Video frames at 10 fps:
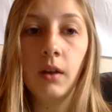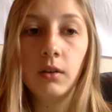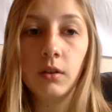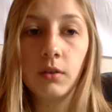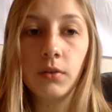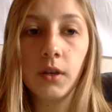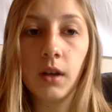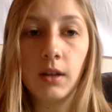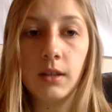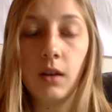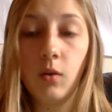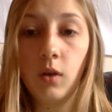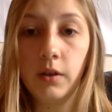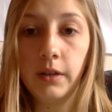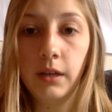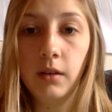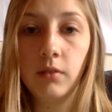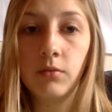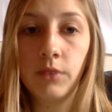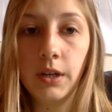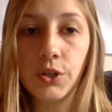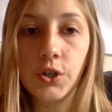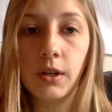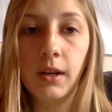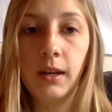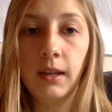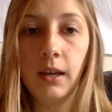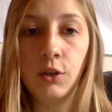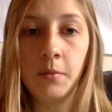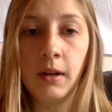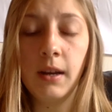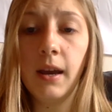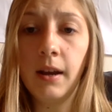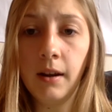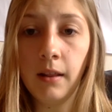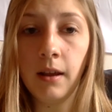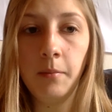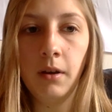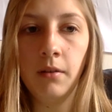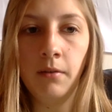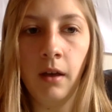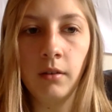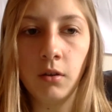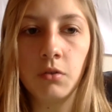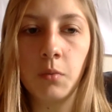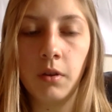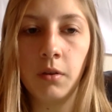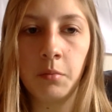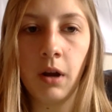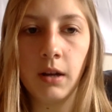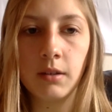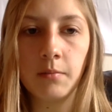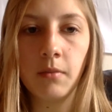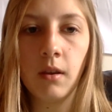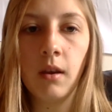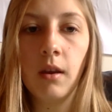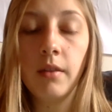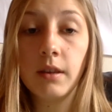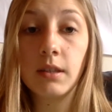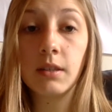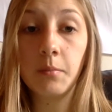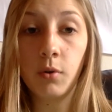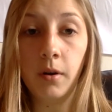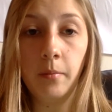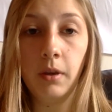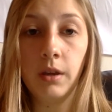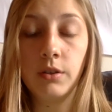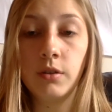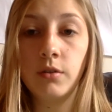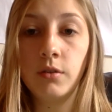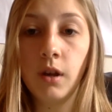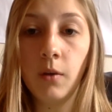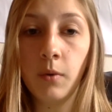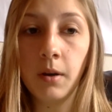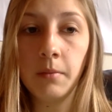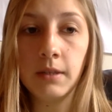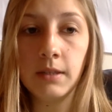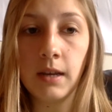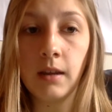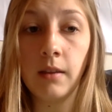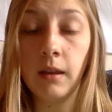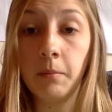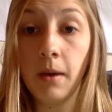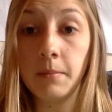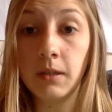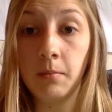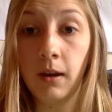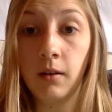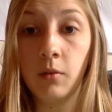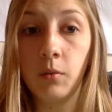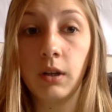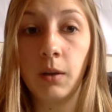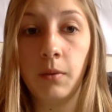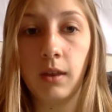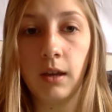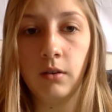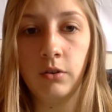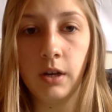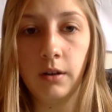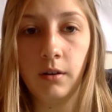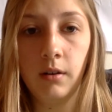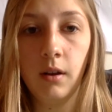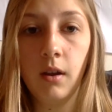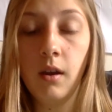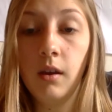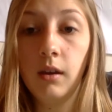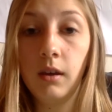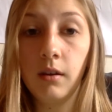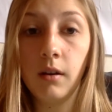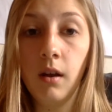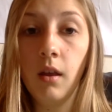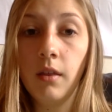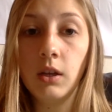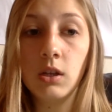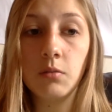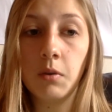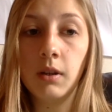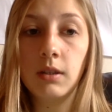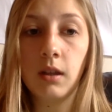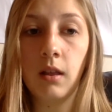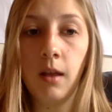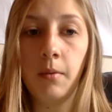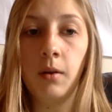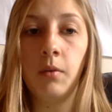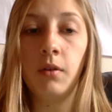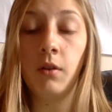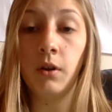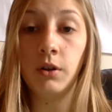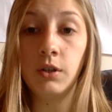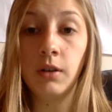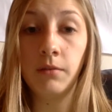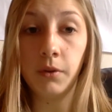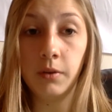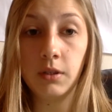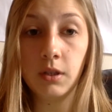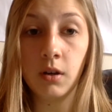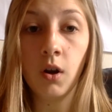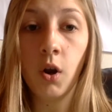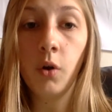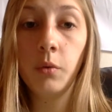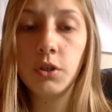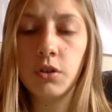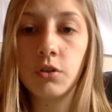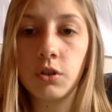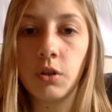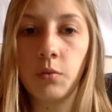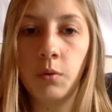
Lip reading: Look for content quality, reach, engagement, and alignment of values with your brand. This is important because you do not want a mistake like Pepsi made working with Kendall Jenner. Here, they just wanted to collaborate with a large influencer, which usually would